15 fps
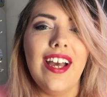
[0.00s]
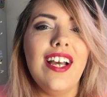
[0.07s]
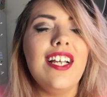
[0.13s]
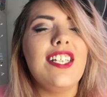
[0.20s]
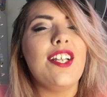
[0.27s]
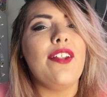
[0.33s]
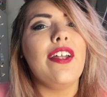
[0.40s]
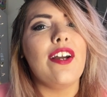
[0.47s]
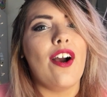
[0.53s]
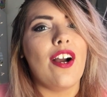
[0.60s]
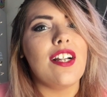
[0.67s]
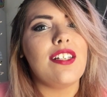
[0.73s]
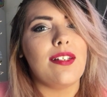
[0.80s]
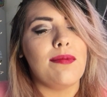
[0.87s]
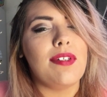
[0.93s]
So there are
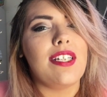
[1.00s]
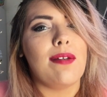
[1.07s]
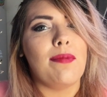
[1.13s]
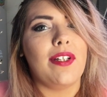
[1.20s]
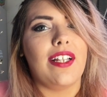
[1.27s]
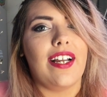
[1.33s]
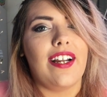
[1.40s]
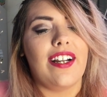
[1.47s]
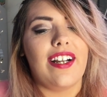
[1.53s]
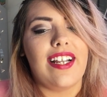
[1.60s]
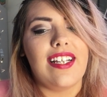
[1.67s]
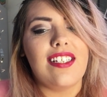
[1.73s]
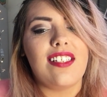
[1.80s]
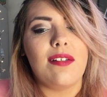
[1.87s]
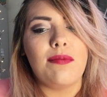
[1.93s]
some
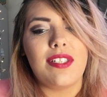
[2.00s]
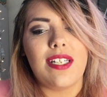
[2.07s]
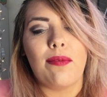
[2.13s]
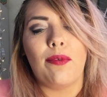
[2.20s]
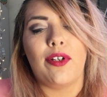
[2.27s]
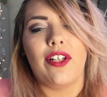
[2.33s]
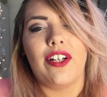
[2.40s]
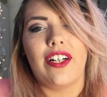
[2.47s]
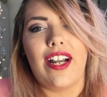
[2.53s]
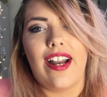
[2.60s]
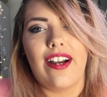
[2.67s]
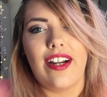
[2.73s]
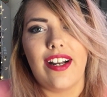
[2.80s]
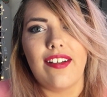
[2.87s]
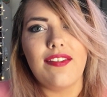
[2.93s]
similarities, some similar
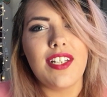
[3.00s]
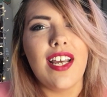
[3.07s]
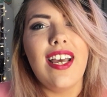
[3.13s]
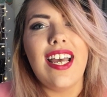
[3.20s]
narratives.